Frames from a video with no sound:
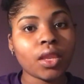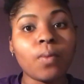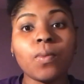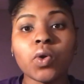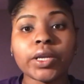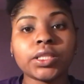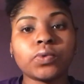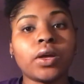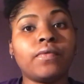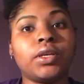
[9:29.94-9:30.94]
more than
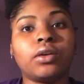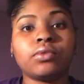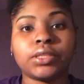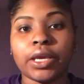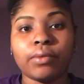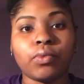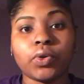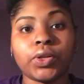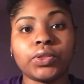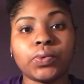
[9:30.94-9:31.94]
12, don't take
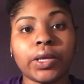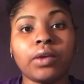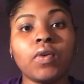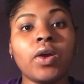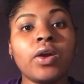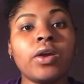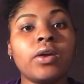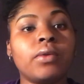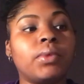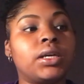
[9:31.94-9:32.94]
more than 12,
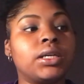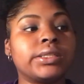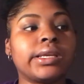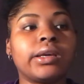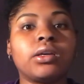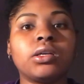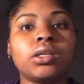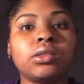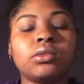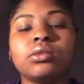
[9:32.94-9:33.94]
because it
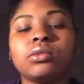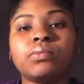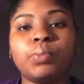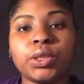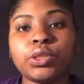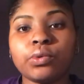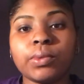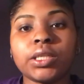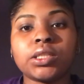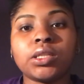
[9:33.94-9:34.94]
could be too
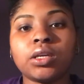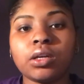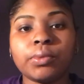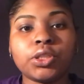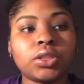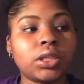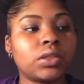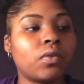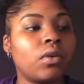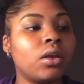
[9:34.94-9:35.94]
much and it could be
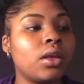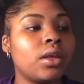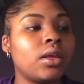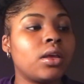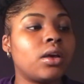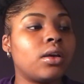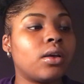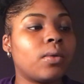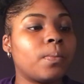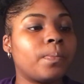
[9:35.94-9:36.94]
stressful.
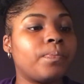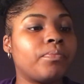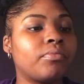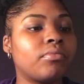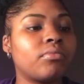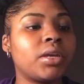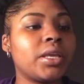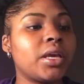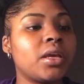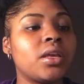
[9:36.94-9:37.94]
But
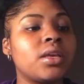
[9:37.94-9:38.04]
yeah,